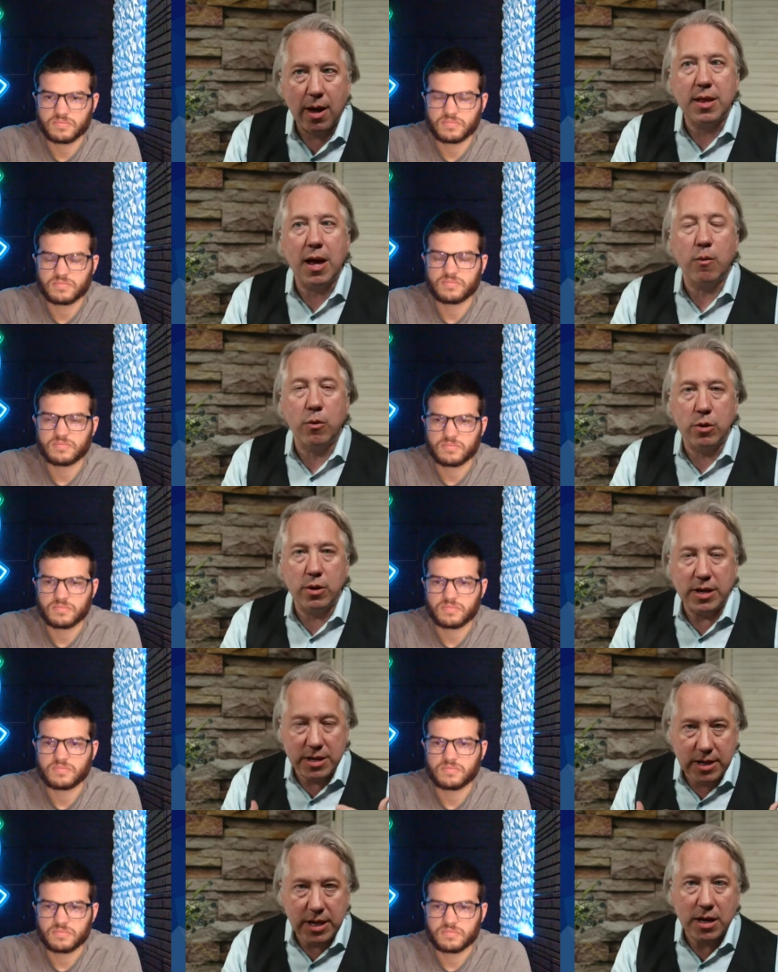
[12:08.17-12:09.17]
Speaker 1: that will
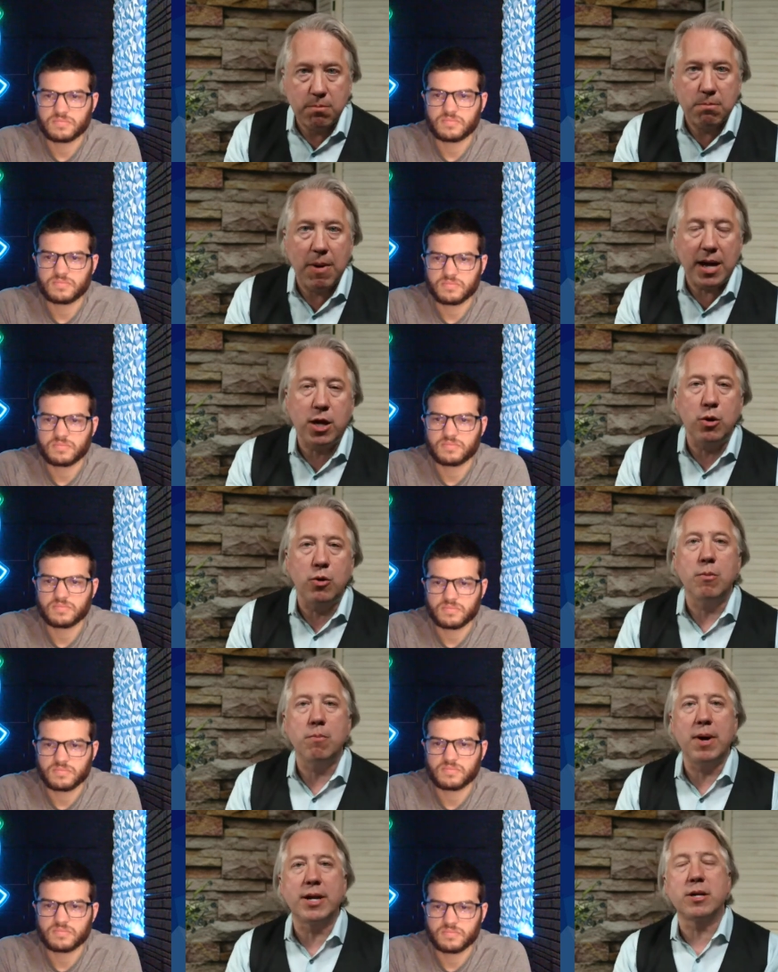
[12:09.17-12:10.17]
indeed make you
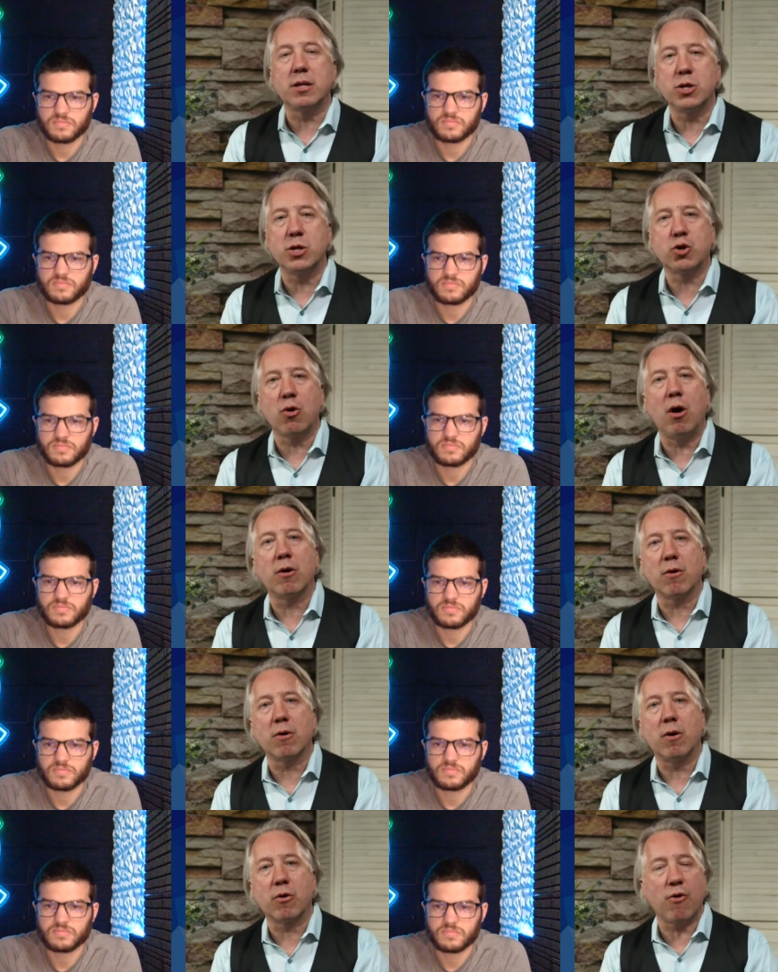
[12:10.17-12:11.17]
mentally stronger
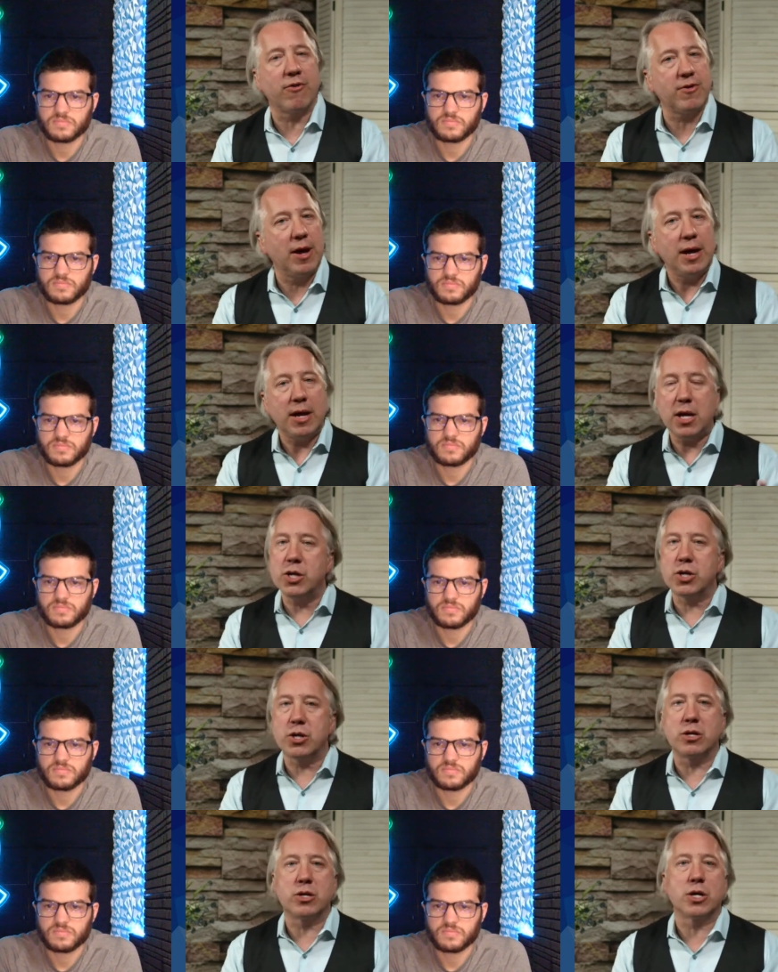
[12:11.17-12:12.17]
across each of
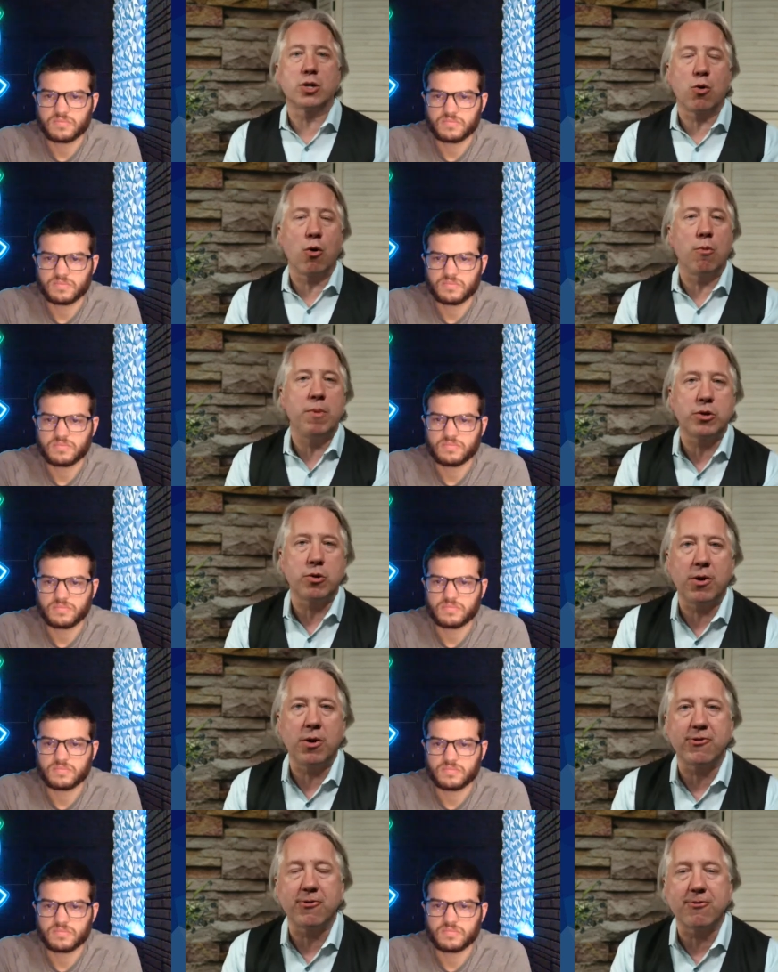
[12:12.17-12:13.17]
the six core mental
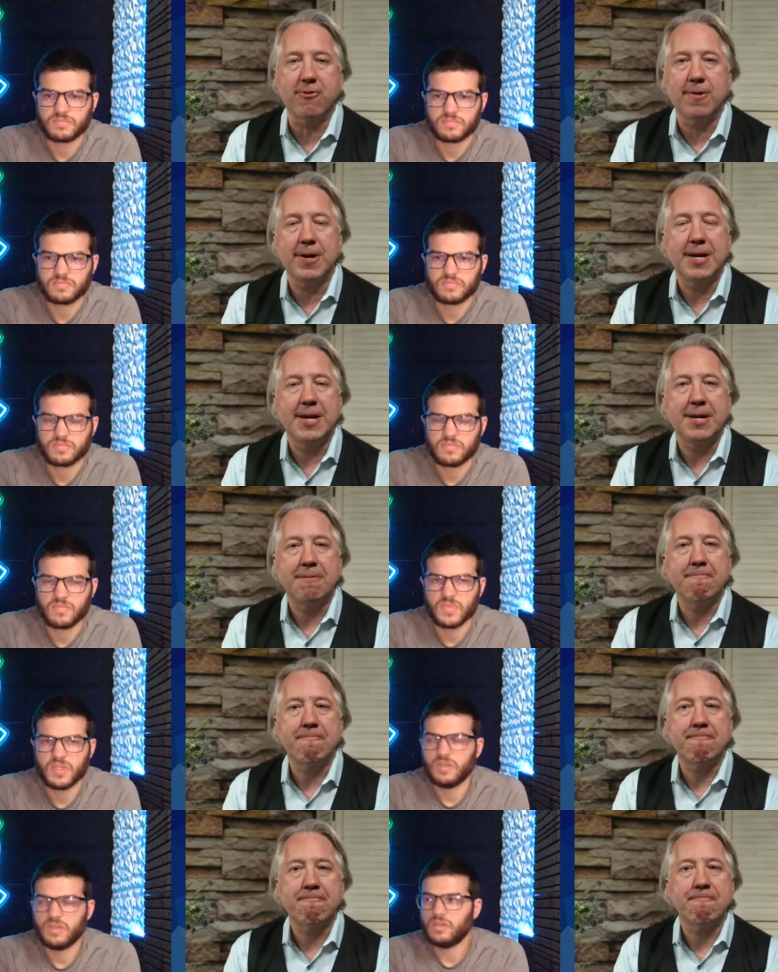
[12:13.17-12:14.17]
muscles?
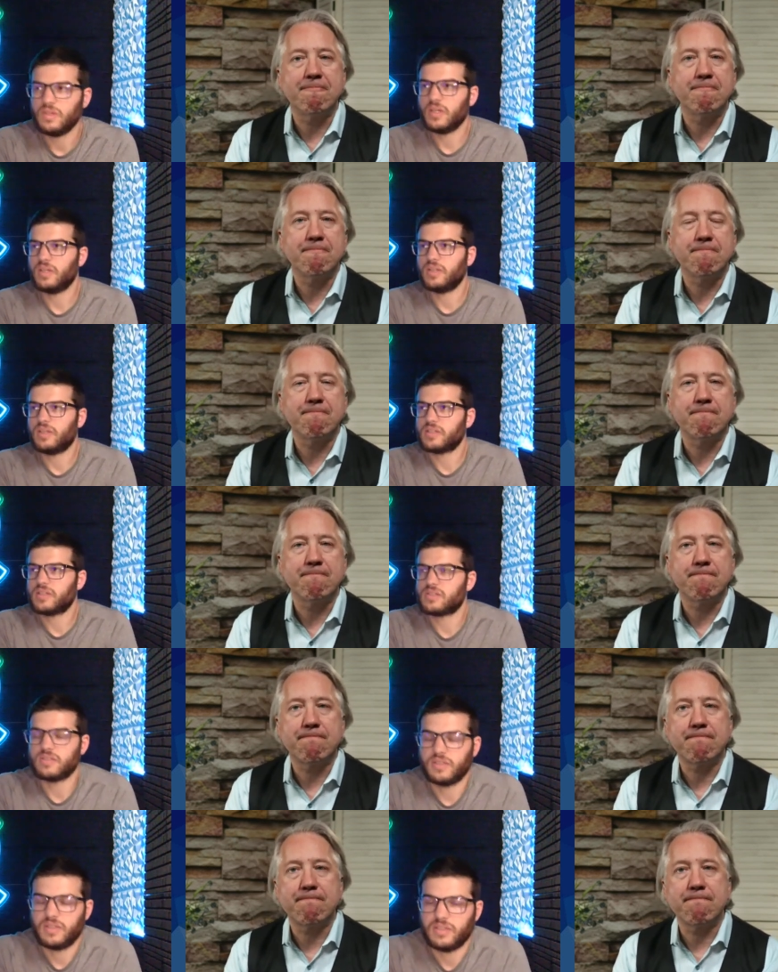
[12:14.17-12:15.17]
Speaker 2: Yeah,
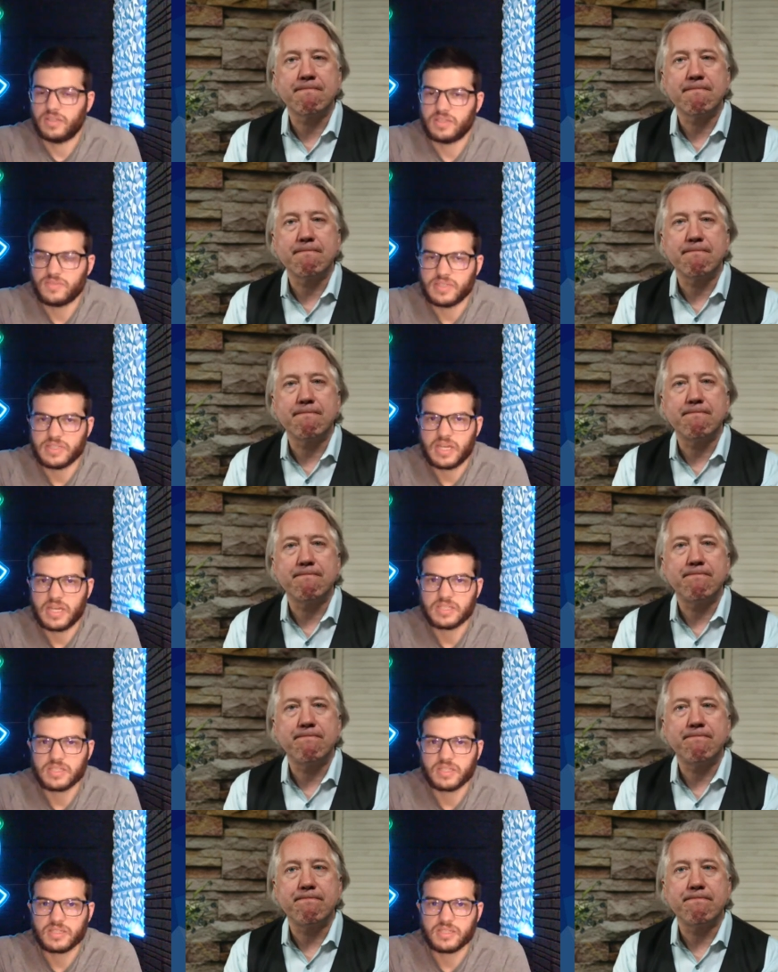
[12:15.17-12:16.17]
that's that's
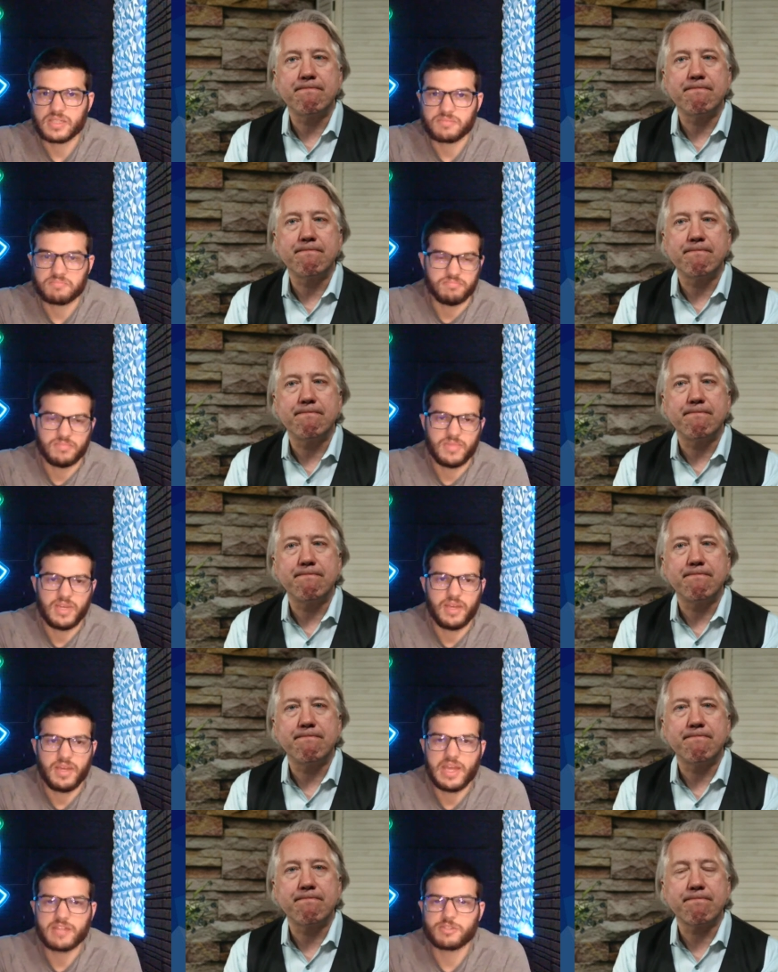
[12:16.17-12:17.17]
fantastic, because that
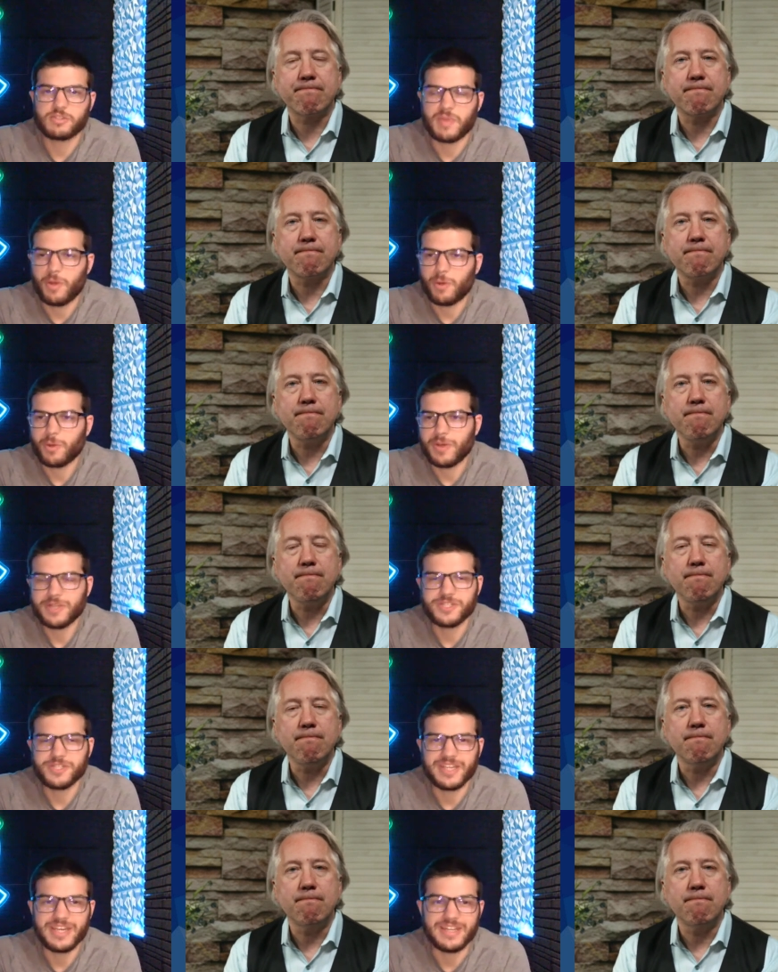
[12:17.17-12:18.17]
answers my whole
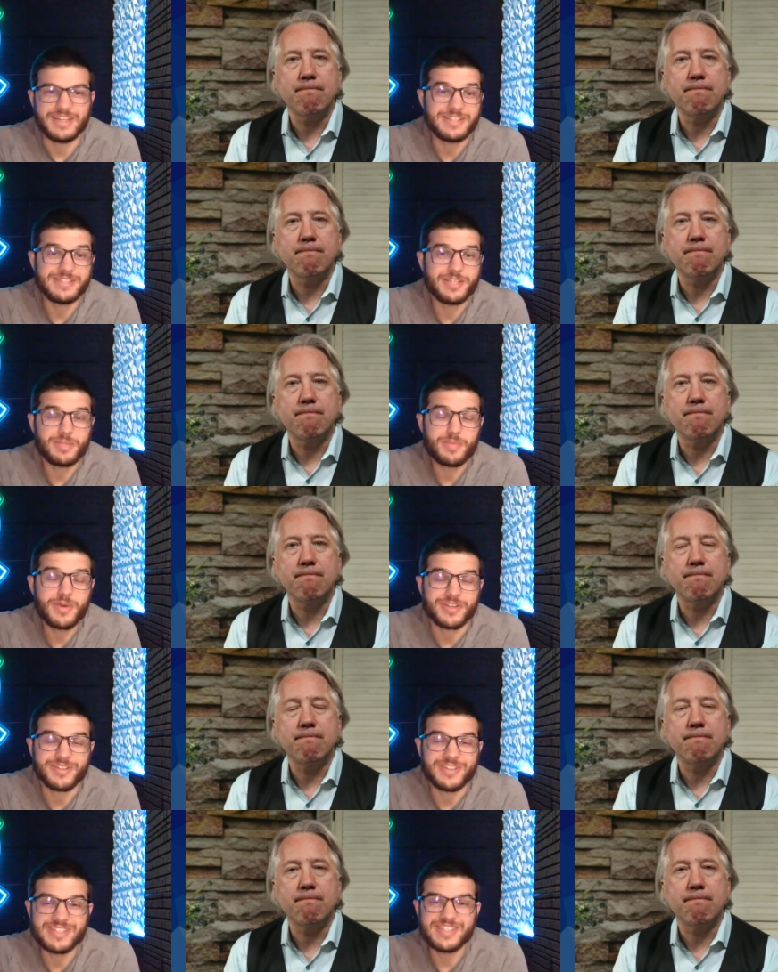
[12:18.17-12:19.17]
question. Again, it's in the
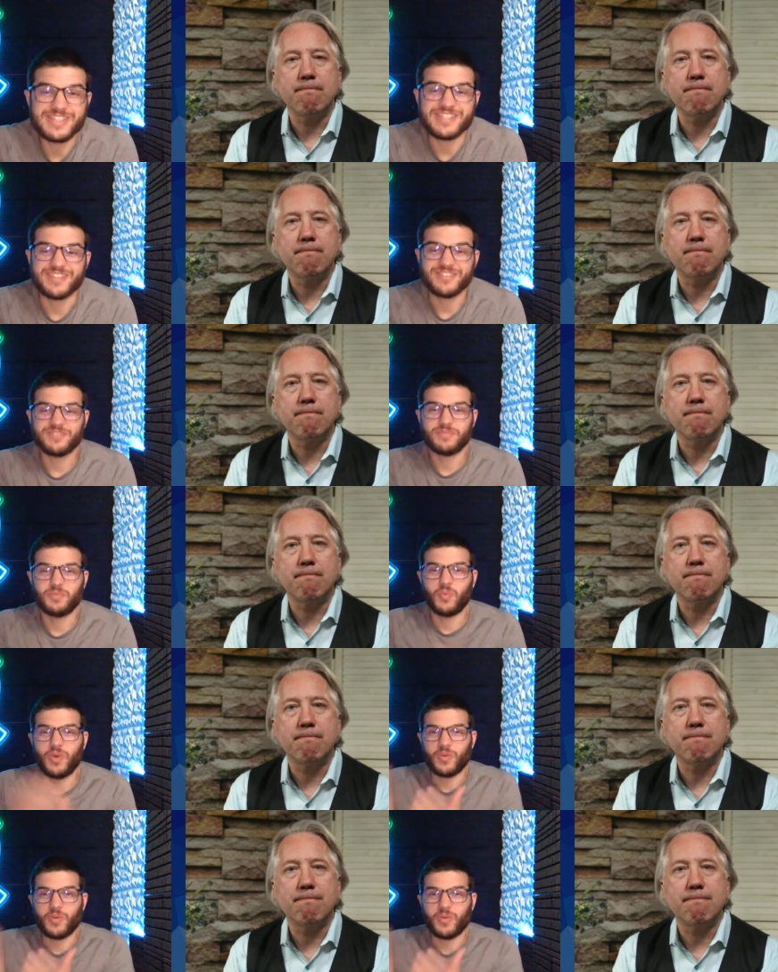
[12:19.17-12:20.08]
book. It's easy. What,